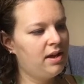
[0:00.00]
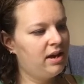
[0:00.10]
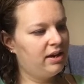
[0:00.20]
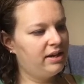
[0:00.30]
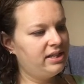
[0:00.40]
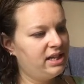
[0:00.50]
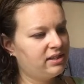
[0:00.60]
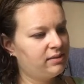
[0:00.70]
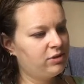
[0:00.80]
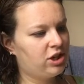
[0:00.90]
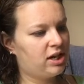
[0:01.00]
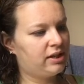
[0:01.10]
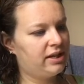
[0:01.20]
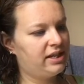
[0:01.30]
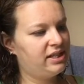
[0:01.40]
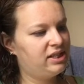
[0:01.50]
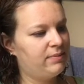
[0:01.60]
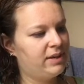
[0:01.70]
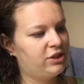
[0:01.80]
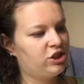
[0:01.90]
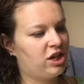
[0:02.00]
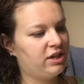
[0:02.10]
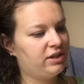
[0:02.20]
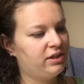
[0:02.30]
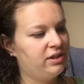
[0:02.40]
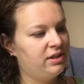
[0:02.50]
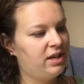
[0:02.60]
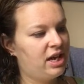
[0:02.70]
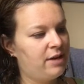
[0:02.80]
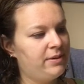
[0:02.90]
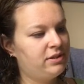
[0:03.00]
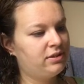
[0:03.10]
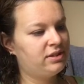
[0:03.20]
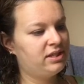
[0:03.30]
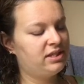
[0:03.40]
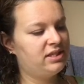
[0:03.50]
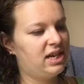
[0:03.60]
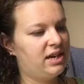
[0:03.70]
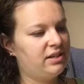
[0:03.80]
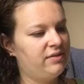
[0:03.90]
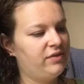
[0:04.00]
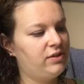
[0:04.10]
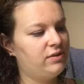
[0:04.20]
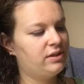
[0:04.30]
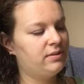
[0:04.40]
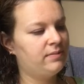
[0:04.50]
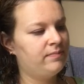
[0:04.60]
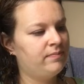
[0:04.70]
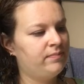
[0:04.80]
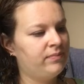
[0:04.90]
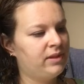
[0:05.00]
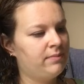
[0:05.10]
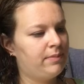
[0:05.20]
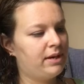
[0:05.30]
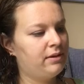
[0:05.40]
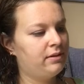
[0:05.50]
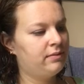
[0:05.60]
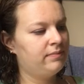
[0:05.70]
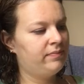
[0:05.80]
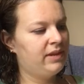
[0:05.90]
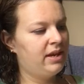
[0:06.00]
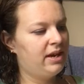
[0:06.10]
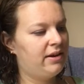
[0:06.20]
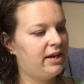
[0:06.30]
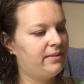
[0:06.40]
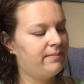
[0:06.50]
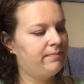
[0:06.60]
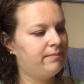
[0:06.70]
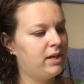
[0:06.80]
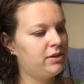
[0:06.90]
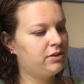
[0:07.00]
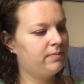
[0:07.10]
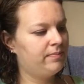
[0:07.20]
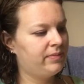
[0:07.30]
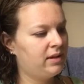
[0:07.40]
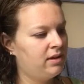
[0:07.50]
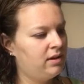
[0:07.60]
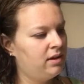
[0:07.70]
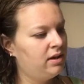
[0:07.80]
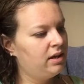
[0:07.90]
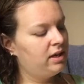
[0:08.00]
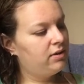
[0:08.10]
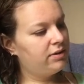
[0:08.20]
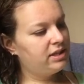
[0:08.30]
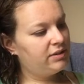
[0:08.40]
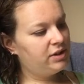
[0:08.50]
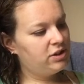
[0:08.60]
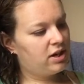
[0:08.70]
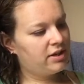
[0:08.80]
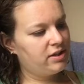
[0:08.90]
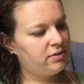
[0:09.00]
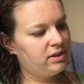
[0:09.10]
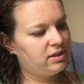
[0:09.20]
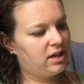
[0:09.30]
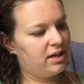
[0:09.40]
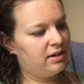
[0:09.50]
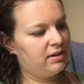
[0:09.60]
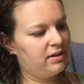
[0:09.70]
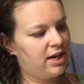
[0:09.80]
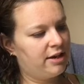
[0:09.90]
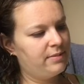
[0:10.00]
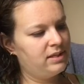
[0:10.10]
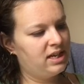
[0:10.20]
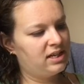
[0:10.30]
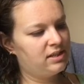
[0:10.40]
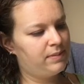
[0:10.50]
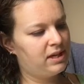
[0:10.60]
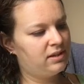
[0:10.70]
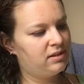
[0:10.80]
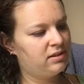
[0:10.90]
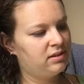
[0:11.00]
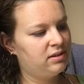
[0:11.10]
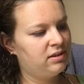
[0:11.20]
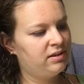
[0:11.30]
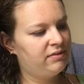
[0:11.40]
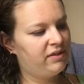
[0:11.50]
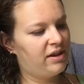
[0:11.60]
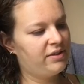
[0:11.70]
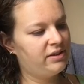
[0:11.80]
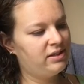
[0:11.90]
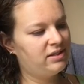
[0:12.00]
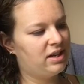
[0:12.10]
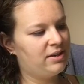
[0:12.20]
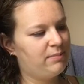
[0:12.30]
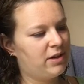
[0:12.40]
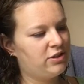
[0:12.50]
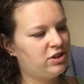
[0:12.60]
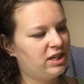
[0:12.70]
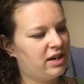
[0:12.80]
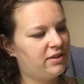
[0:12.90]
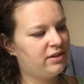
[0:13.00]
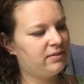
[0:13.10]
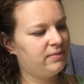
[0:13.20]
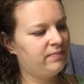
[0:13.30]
Harry takes some chocolate, eats a big chunk. Albus looks at his dad, confused. Better? Harry, much. He holds out the chocolate to his son. Albus takes a piece. Father and son munch together.